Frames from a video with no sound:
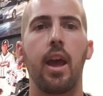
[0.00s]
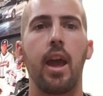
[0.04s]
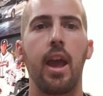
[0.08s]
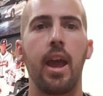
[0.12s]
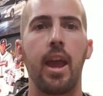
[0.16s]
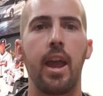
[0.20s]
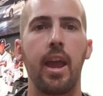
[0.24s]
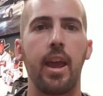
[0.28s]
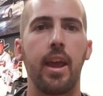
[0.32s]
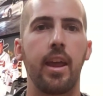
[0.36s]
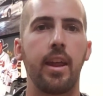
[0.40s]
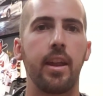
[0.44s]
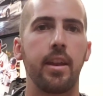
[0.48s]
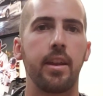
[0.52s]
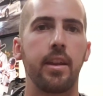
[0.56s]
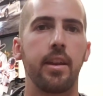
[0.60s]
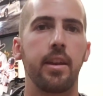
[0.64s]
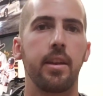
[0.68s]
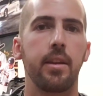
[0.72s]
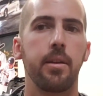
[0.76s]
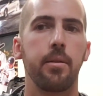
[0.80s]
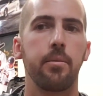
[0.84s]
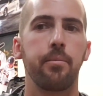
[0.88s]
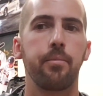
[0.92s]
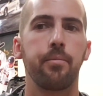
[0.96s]
and
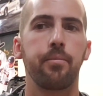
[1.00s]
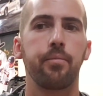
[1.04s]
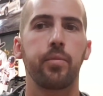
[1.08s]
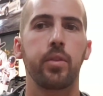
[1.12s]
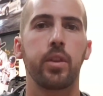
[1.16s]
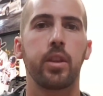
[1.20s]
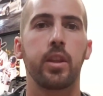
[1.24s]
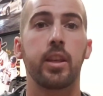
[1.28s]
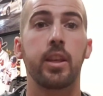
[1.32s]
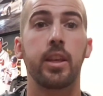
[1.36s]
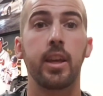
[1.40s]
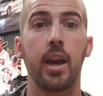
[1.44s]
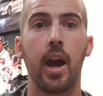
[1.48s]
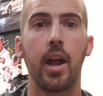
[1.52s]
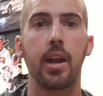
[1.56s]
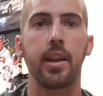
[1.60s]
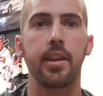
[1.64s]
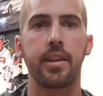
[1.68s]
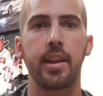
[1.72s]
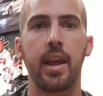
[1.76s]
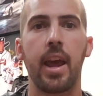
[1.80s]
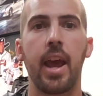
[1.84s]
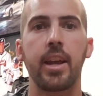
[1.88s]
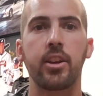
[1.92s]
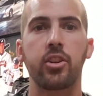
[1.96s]
got it
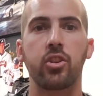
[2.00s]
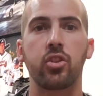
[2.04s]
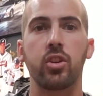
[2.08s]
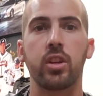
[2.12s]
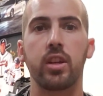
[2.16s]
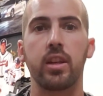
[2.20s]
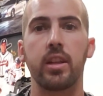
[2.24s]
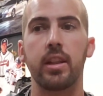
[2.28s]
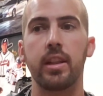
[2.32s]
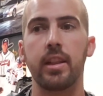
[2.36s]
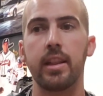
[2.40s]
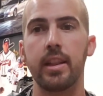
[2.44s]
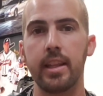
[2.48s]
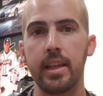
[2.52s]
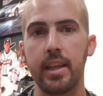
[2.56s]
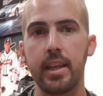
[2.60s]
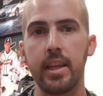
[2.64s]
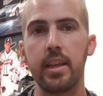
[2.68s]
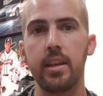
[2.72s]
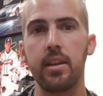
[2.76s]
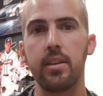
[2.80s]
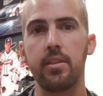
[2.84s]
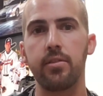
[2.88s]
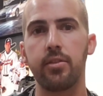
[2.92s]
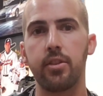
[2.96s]
to actually
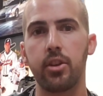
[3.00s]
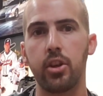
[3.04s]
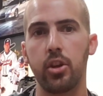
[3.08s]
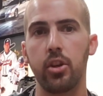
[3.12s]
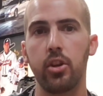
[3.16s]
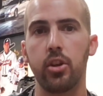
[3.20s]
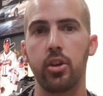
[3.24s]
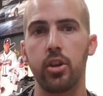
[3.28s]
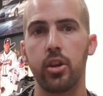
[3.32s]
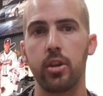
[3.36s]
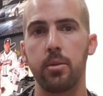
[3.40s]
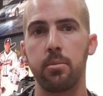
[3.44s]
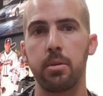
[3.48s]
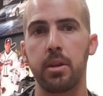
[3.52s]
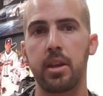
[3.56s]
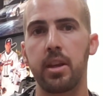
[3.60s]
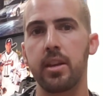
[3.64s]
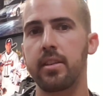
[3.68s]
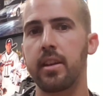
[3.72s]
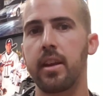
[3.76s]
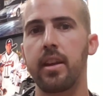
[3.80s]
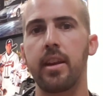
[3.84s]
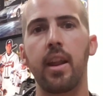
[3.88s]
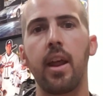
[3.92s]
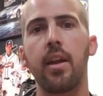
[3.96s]
leave good,
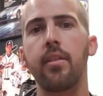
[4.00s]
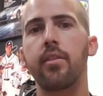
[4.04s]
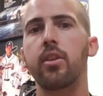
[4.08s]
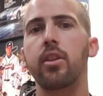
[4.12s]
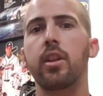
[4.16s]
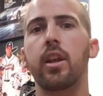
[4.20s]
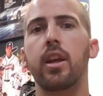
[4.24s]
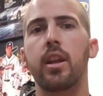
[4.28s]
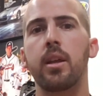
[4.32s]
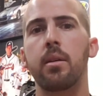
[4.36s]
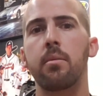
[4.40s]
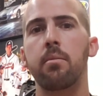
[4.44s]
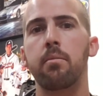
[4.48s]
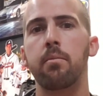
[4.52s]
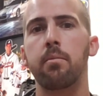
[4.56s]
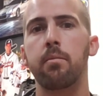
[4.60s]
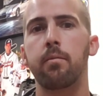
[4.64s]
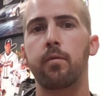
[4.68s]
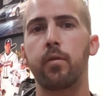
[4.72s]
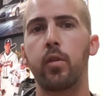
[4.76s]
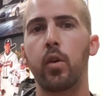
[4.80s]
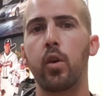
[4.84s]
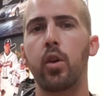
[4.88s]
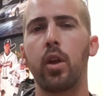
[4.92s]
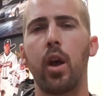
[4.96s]
because I never let it
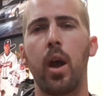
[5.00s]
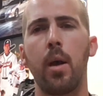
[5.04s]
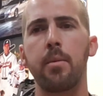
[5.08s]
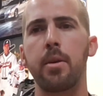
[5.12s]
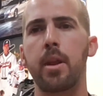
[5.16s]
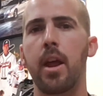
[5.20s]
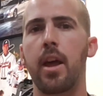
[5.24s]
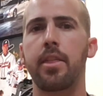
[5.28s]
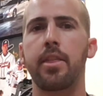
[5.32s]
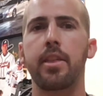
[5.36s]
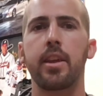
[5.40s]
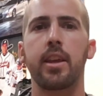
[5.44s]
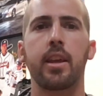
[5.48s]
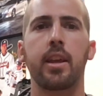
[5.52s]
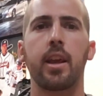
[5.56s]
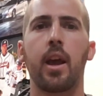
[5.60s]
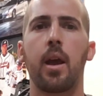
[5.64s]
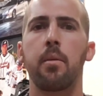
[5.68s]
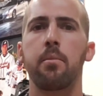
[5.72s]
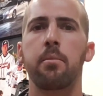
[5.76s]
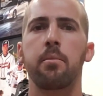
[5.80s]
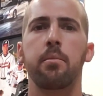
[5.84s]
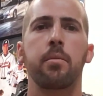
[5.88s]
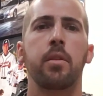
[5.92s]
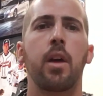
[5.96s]
full. I mean, I think
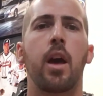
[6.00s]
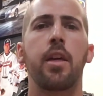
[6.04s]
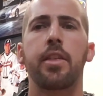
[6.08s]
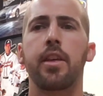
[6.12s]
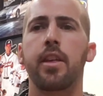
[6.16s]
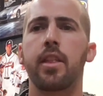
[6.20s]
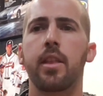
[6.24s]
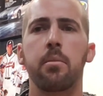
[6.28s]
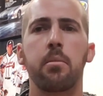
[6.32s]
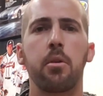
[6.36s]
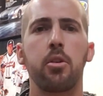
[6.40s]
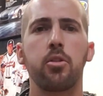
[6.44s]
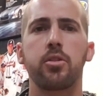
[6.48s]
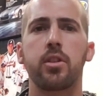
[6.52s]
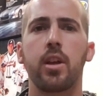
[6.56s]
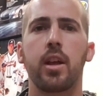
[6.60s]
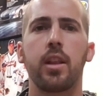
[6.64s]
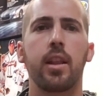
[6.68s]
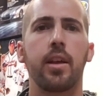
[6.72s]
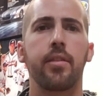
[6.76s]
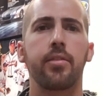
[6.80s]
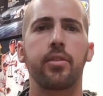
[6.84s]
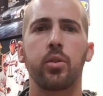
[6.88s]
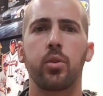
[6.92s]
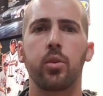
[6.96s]
the most I
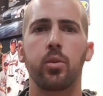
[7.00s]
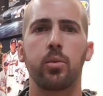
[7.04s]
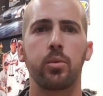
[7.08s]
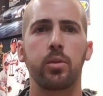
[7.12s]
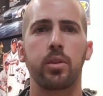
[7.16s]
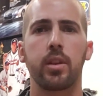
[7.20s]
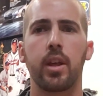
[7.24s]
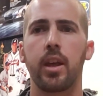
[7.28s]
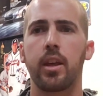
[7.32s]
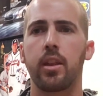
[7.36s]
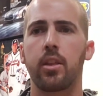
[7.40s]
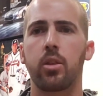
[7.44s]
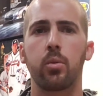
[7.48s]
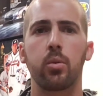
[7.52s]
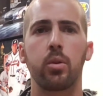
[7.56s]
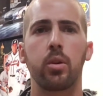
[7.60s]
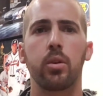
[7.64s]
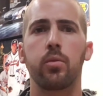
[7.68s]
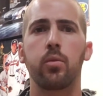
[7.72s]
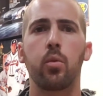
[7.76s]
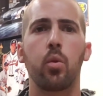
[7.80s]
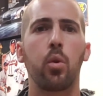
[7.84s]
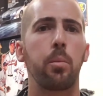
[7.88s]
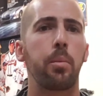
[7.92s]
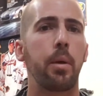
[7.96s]
left on was like 3 or
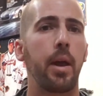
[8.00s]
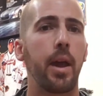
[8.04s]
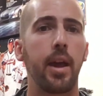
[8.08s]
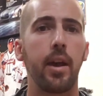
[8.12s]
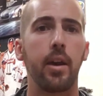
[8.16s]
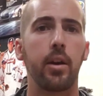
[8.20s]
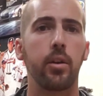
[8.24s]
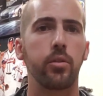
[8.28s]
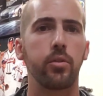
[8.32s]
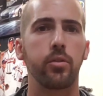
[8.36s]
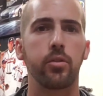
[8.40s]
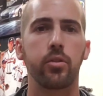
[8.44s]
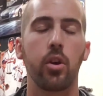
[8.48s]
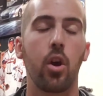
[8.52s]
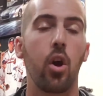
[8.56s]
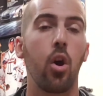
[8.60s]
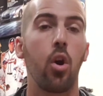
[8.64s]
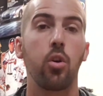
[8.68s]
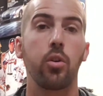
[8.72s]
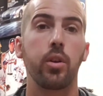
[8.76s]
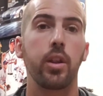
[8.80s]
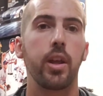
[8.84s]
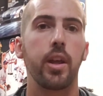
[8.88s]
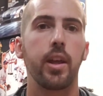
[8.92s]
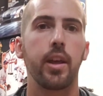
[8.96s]
4 pounds
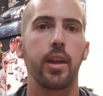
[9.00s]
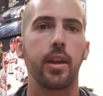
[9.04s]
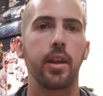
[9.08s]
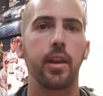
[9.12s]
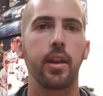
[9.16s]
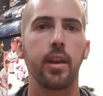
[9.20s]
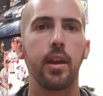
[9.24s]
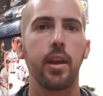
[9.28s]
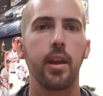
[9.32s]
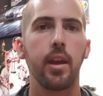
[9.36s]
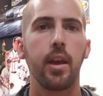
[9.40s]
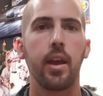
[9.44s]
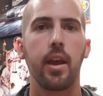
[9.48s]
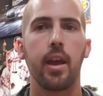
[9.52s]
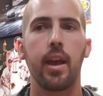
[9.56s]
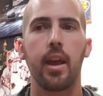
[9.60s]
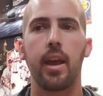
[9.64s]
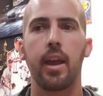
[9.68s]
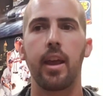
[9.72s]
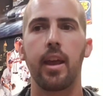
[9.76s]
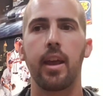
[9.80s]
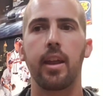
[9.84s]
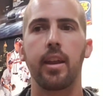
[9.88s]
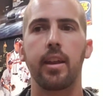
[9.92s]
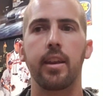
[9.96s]
all day,
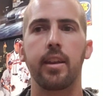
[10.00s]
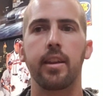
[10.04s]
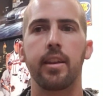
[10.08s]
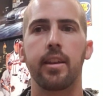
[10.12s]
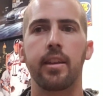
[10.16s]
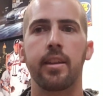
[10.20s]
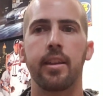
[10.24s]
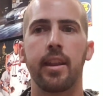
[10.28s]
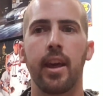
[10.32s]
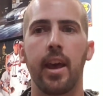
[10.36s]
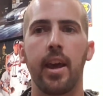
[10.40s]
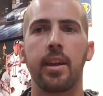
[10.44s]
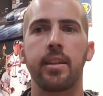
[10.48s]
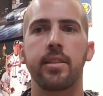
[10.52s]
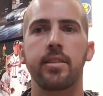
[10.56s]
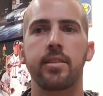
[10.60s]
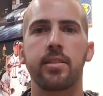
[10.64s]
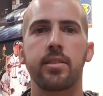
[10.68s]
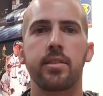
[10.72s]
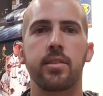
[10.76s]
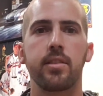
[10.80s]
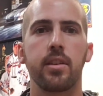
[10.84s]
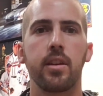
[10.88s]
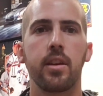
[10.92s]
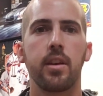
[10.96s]
and
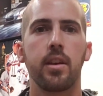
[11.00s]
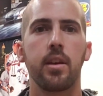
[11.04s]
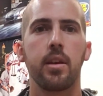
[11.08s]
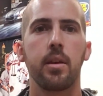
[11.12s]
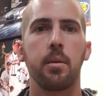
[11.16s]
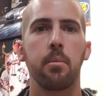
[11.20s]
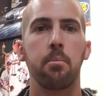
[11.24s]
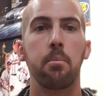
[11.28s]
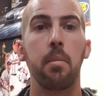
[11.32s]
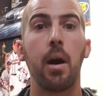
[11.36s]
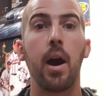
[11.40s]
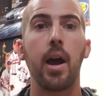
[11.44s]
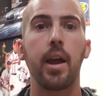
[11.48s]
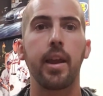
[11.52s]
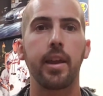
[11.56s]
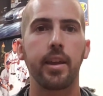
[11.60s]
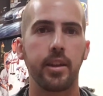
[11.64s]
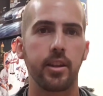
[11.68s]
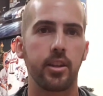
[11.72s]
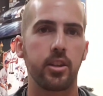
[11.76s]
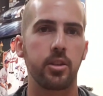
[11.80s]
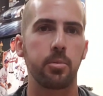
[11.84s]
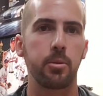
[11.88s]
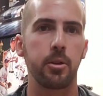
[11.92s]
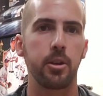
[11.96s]
that's my
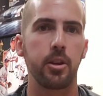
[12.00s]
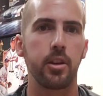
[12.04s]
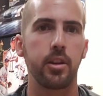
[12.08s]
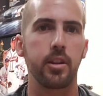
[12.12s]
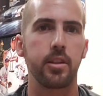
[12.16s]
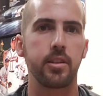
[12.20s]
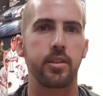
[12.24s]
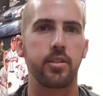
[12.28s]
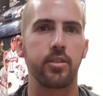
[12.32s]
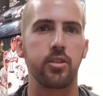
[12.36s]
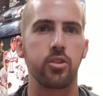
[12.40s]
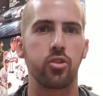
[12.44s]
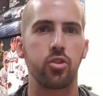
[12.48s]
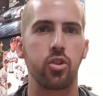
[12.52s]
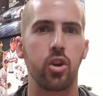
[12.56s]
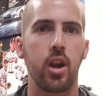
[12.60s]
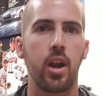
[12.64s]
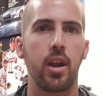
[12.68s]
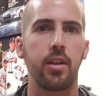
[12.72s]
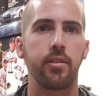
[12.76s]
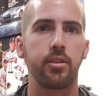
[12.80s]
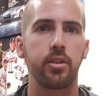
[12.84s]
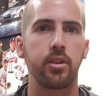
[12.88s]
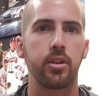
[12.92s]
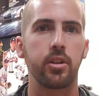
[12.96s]
inexperience as a
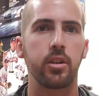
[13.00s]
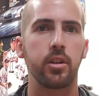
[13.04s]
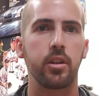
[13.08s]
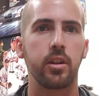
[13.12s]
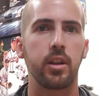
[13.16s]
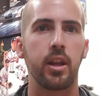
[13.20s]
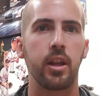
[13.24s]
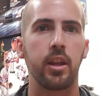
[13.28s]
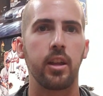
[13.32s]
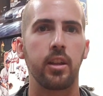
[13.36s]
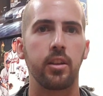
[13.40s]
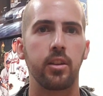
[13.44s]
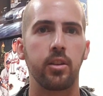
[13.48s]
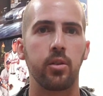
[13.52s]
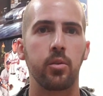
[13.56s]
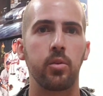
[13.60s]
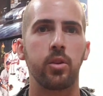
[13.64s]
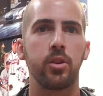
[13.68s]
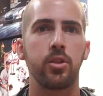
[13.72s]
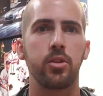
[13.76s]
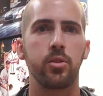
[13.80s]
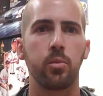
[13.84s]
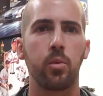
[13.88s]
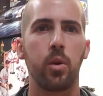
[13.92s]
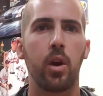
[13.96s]
driver. And the
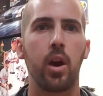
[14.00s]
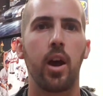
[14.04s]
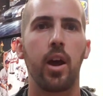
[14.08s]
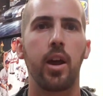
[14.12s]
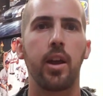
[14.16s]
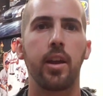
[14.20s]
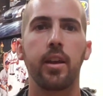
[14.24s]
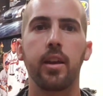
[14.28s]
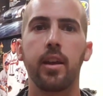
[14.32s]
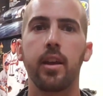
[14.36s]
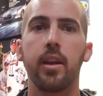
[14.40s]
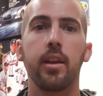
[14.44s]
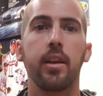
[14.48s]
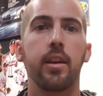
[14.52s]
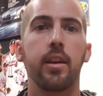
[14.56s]
reason why,